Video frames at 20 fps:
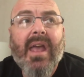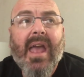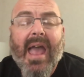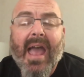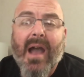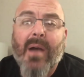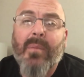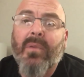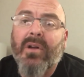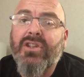
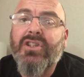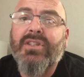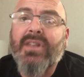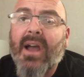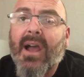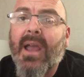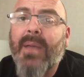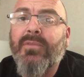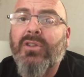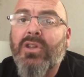How much
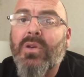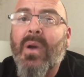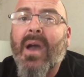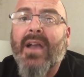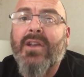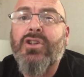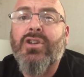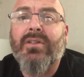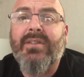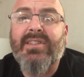time do you
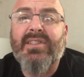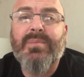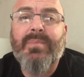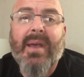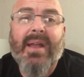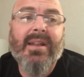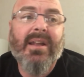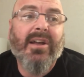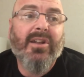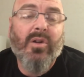actually
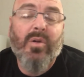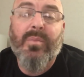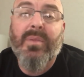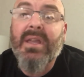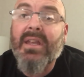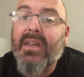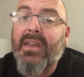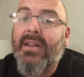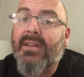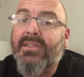spend on
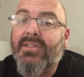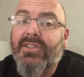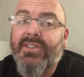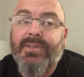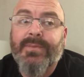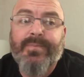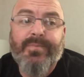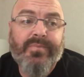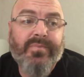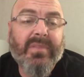
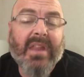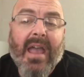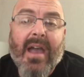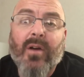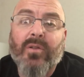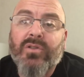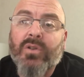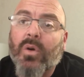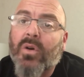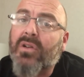obedience
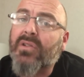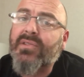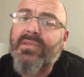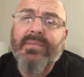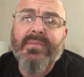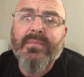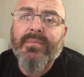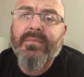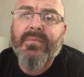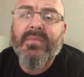outdoors?
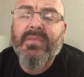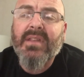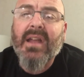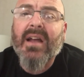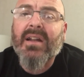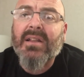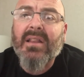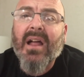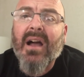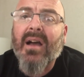
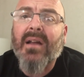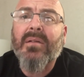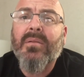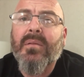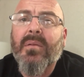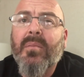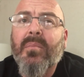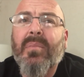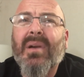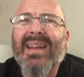Not a
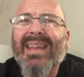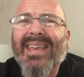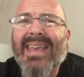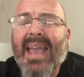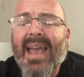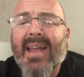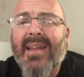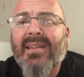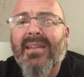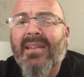lot, but
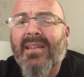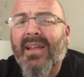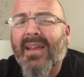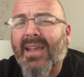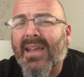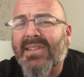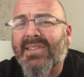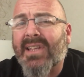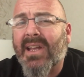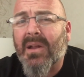again,
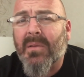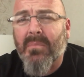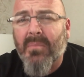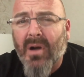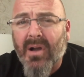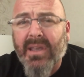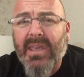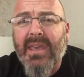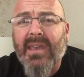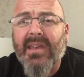like I said, a
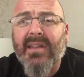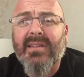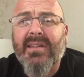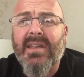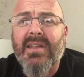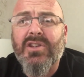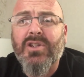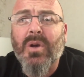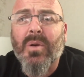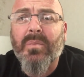monkey could
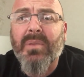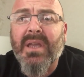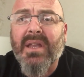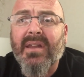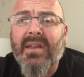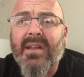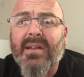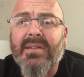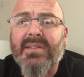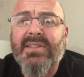teach
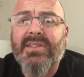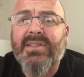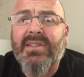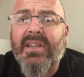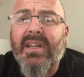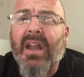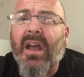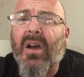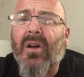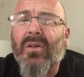obedience,
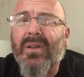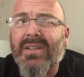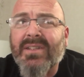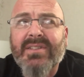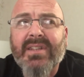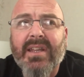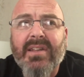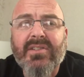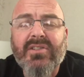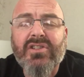you know?
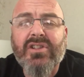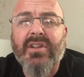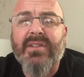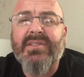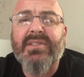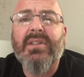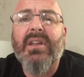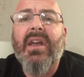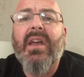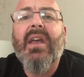It's
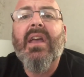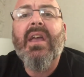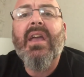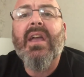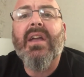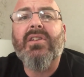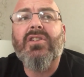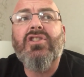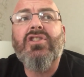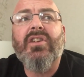
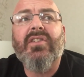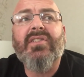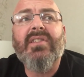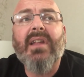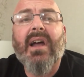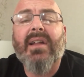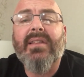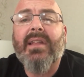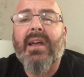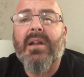just
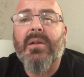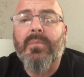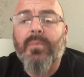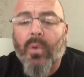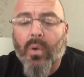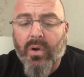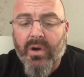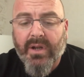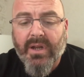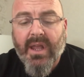not that
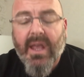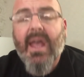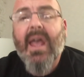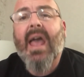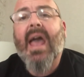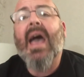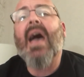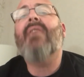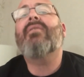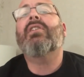important.
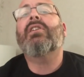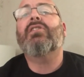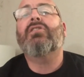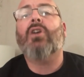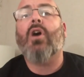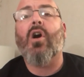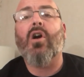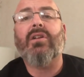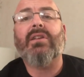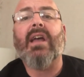Having a
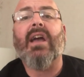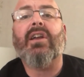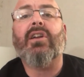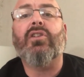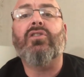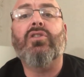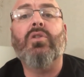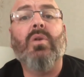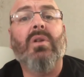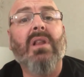dog that
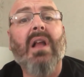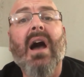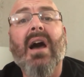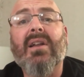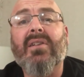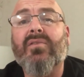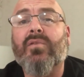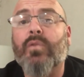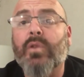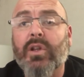could do a
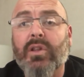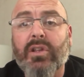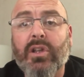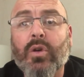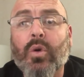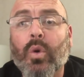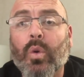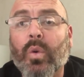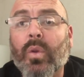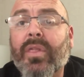lot of really
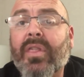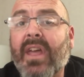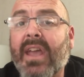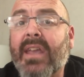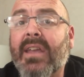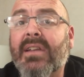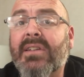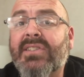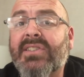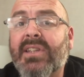cool
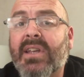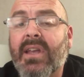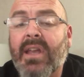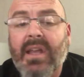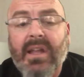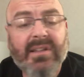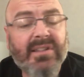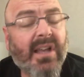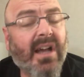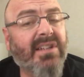things
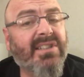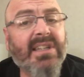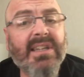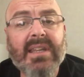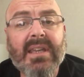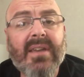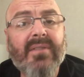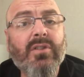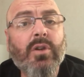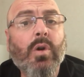doesn't
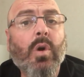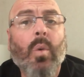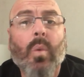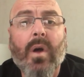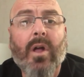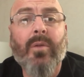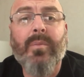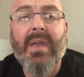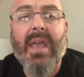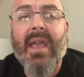give you a
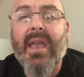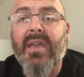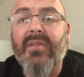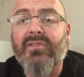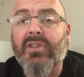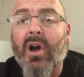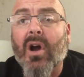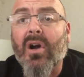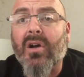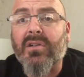
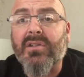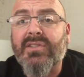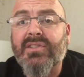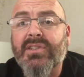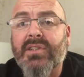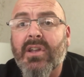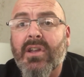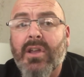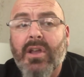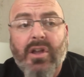well-behaved
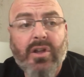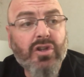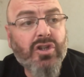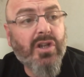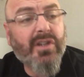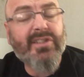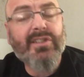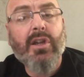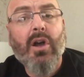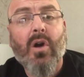dogs.
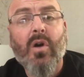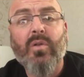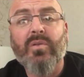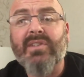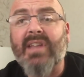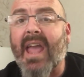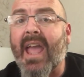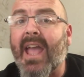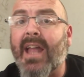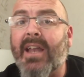Just go
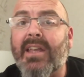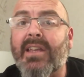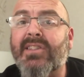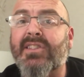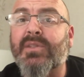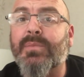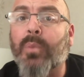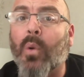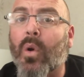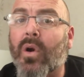to any
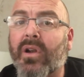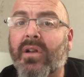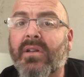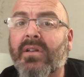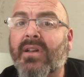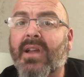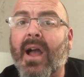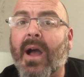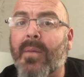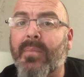
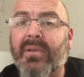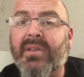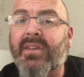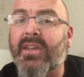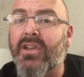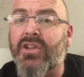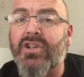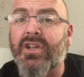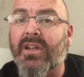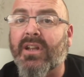sport
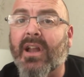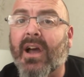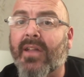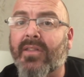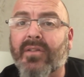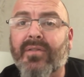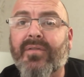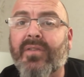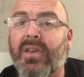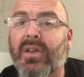competition
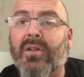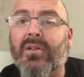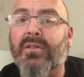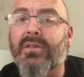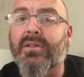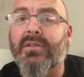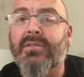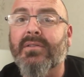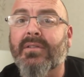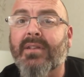on the
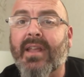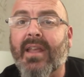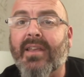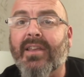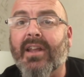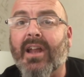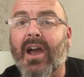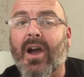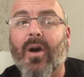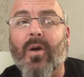field,
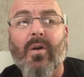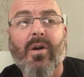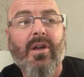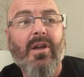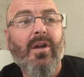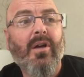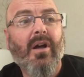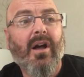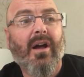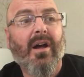you know?
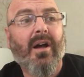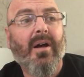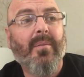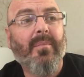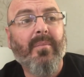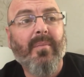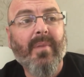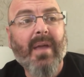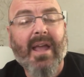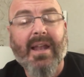
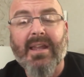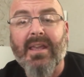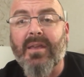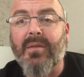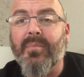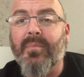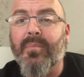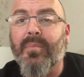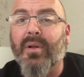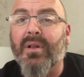
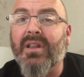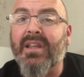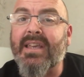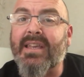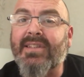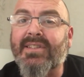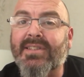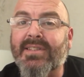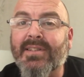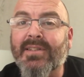Any
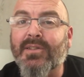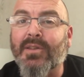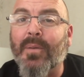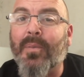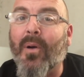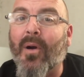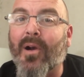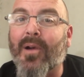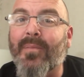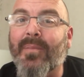police
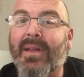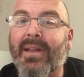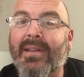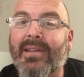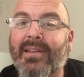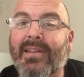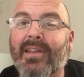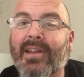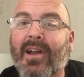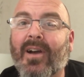department,
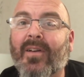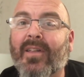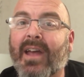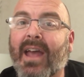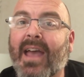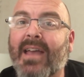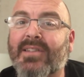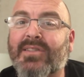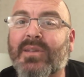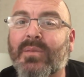you know, that
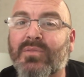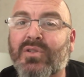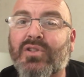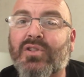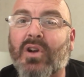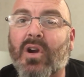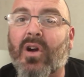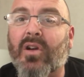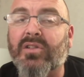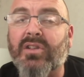has some
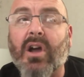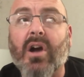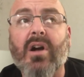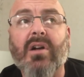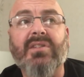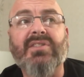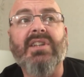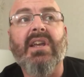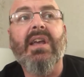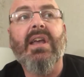strong
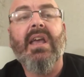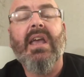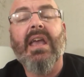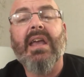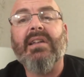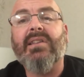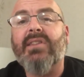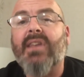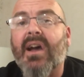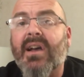dogs,
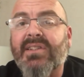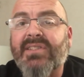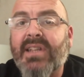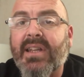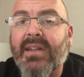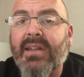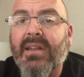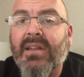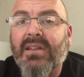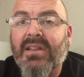it
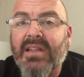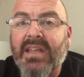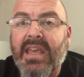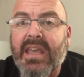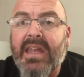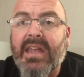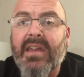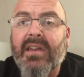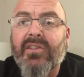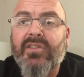doesn't
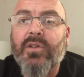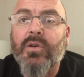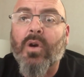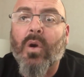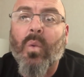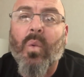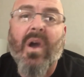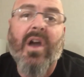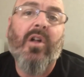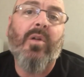lead to
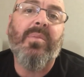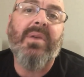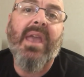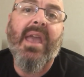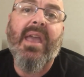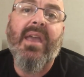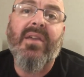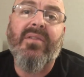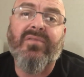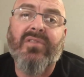a
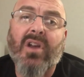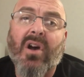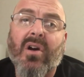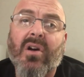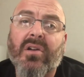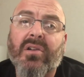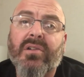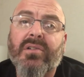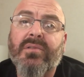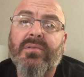well-behaved
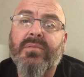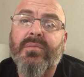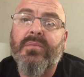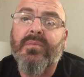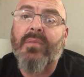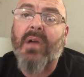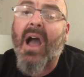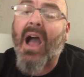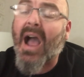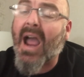dog.
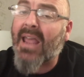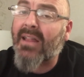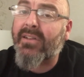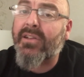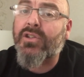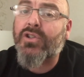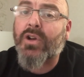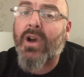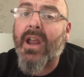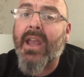
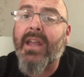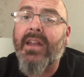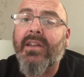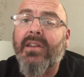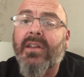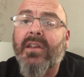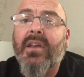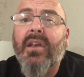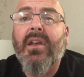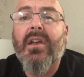Highly
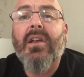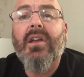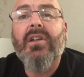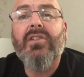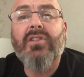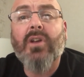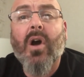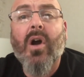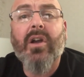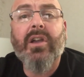trained
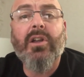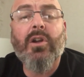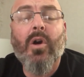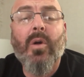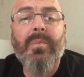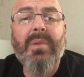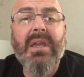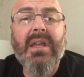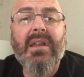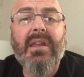dog in
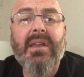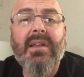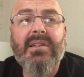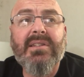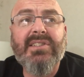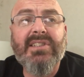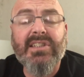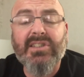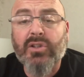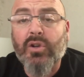
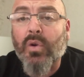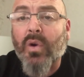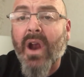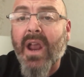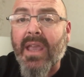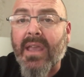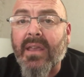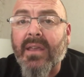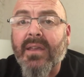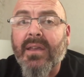obedience is
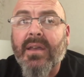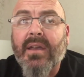great,